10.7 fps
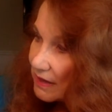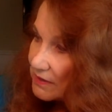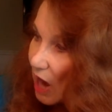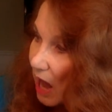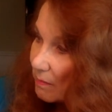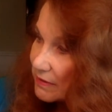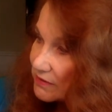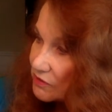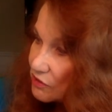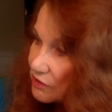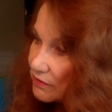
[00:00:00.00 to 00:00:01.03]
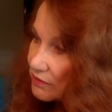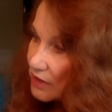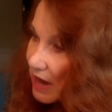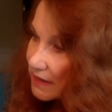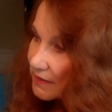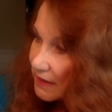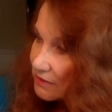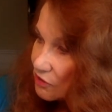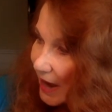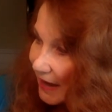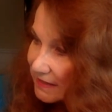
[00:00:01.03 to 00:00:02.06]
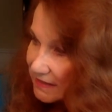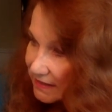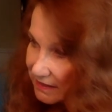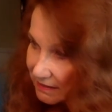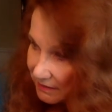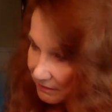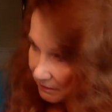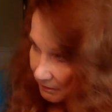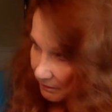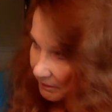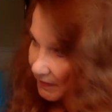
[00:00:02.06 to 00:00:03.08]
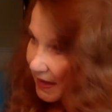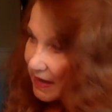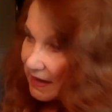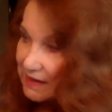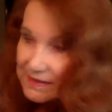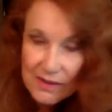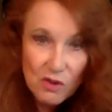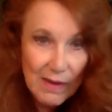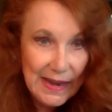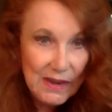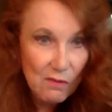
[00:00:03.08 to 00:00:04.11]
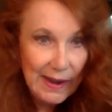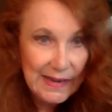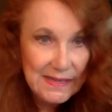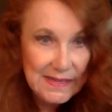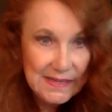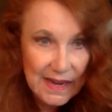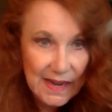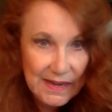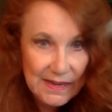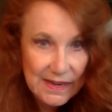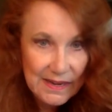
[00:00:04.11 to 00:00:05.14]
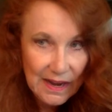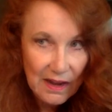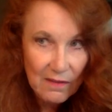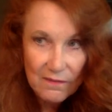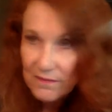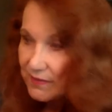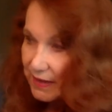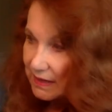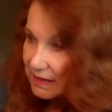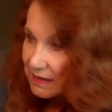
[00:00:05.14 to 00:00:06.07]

Thomas Jonathan Jackson. He's the great-grandson of the